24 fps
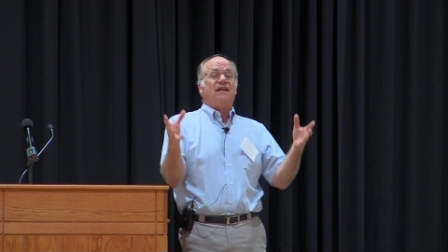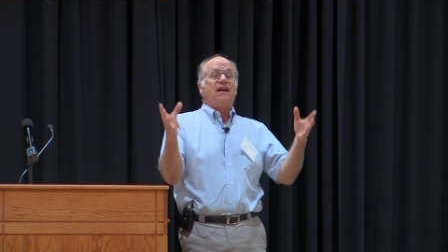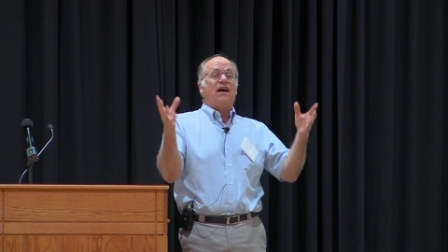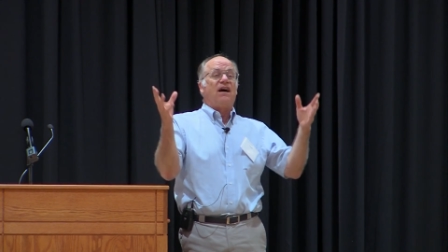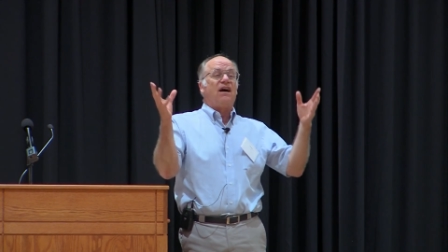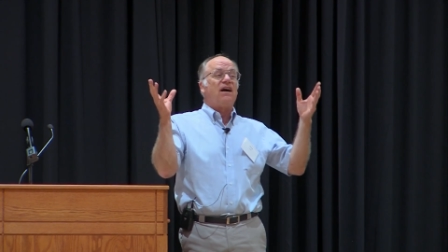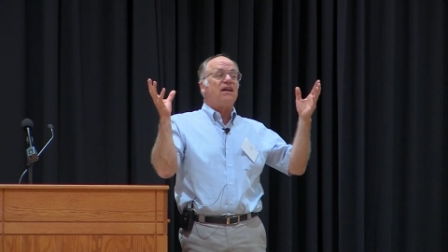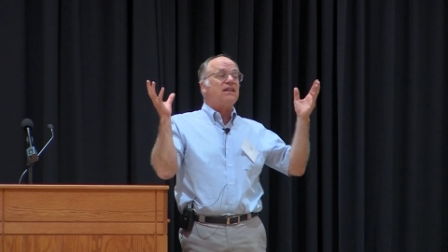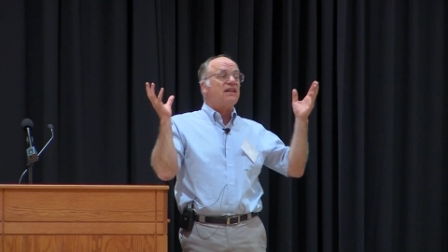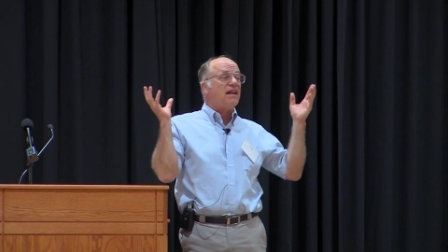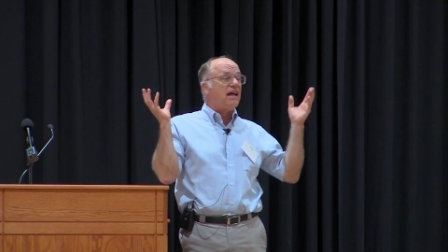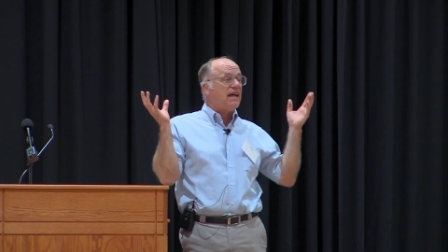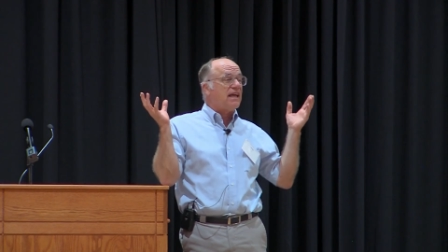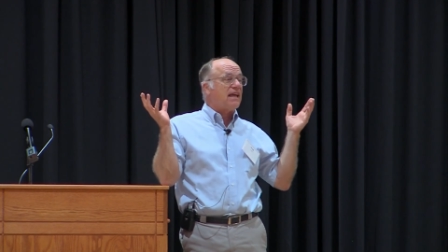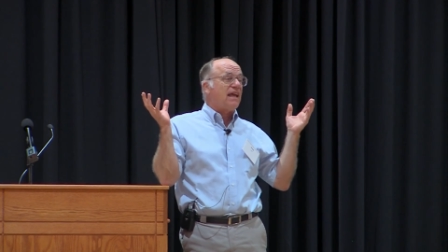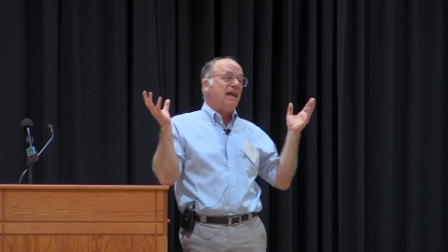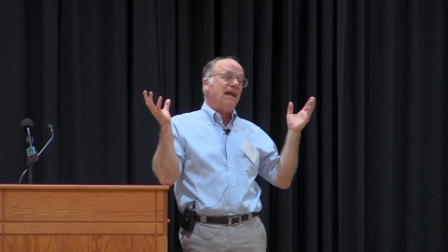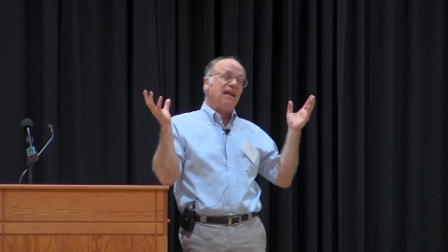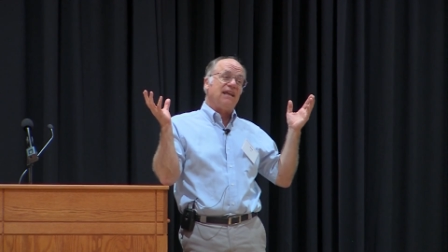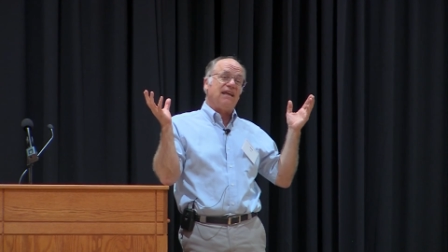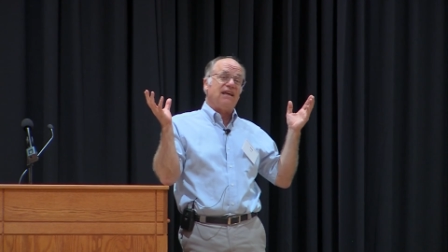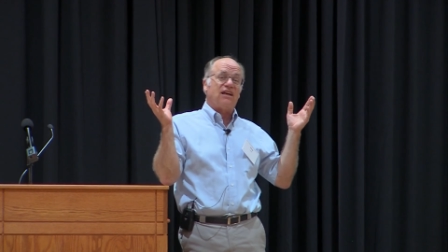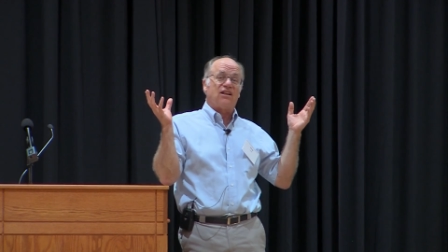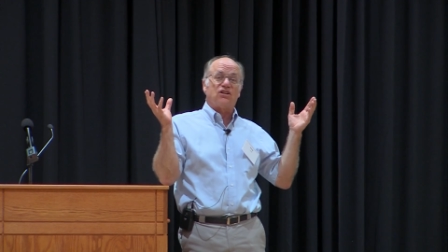unlike
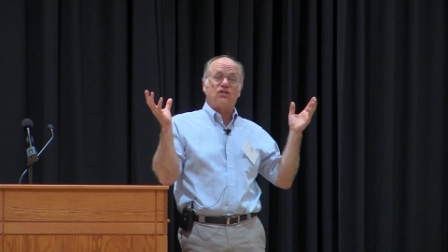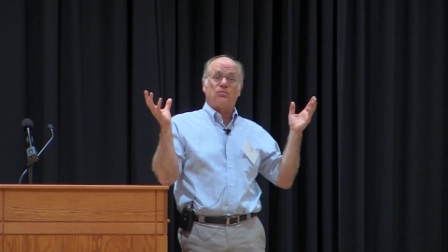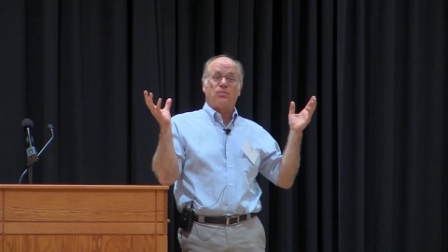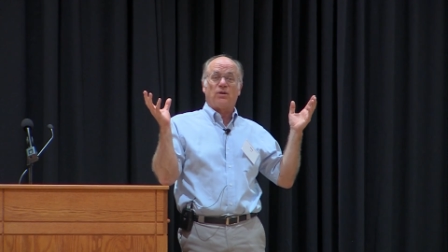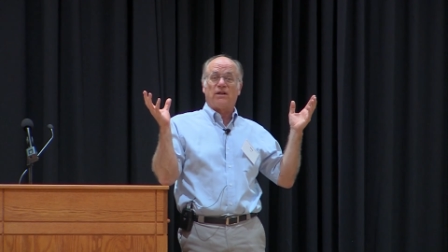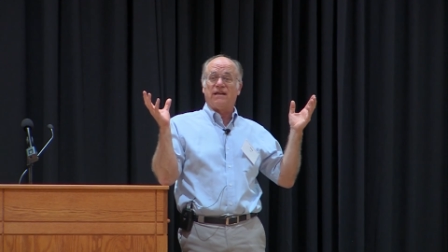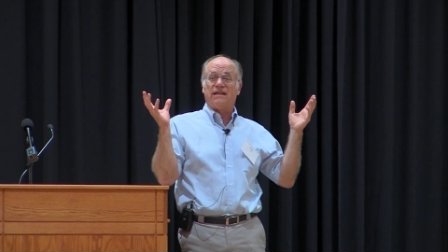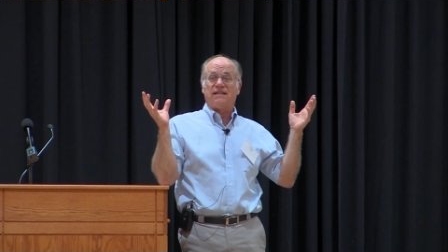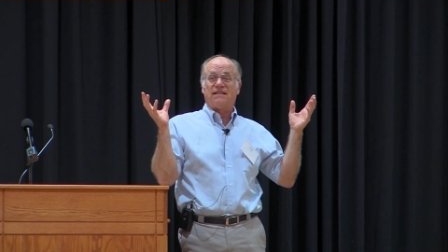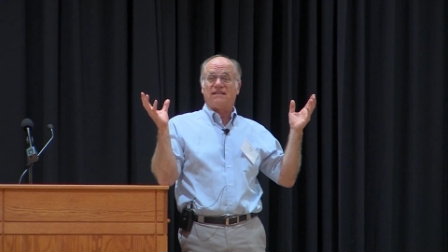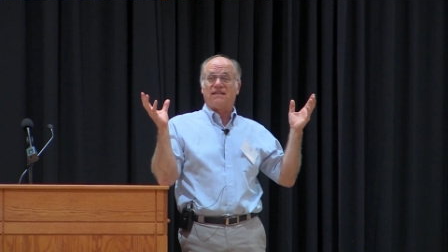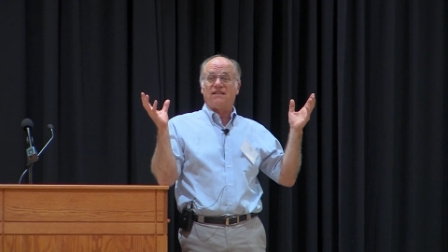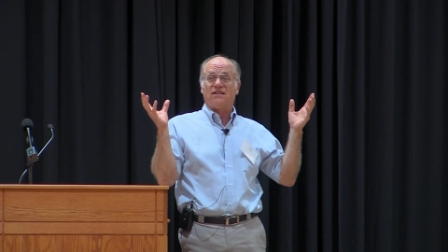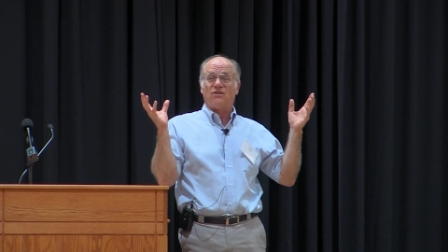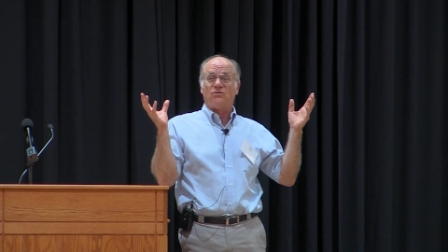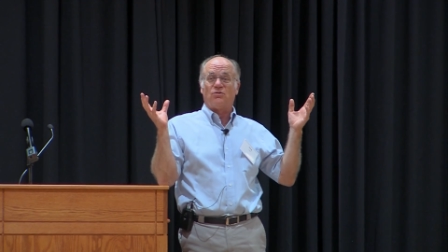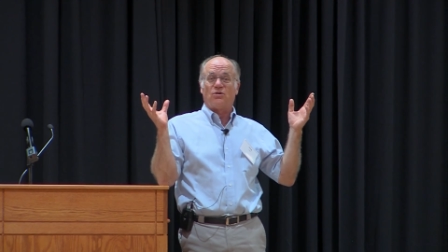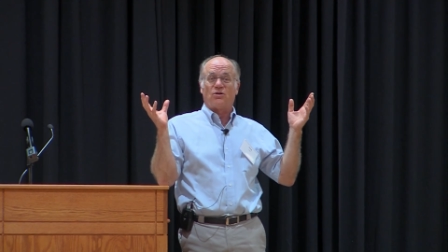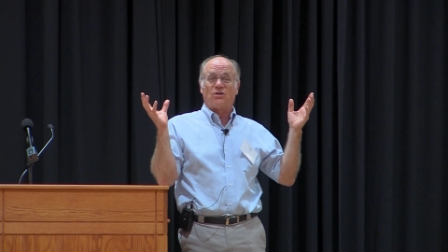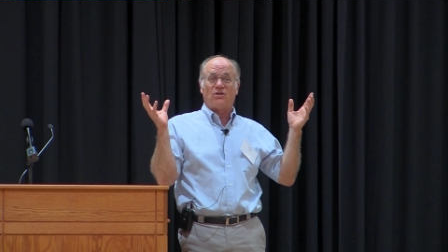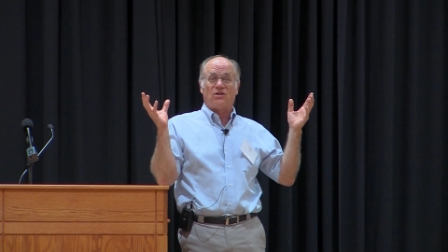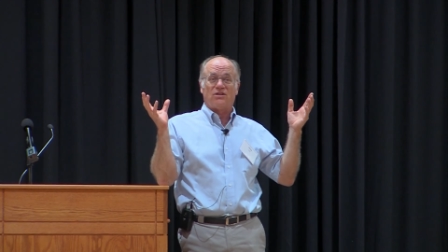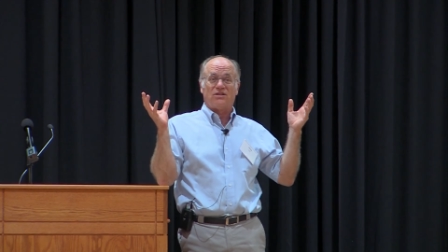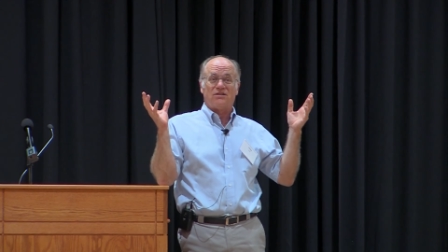any other place in the
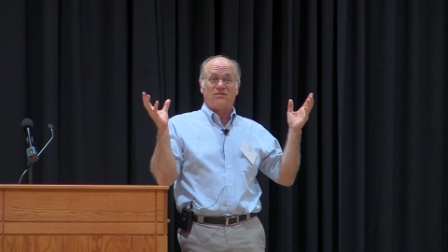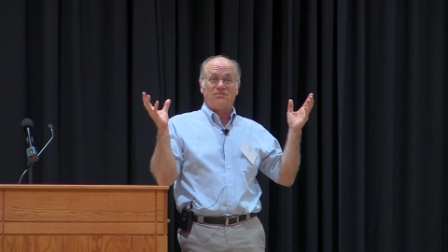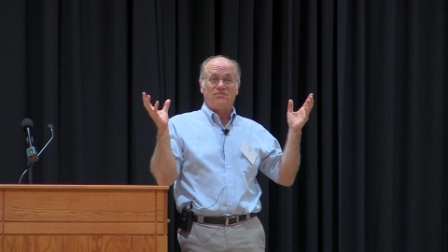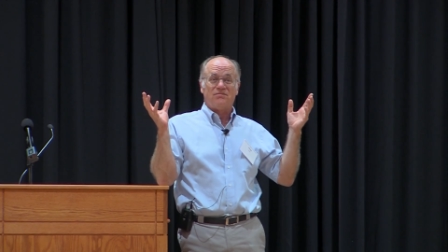world.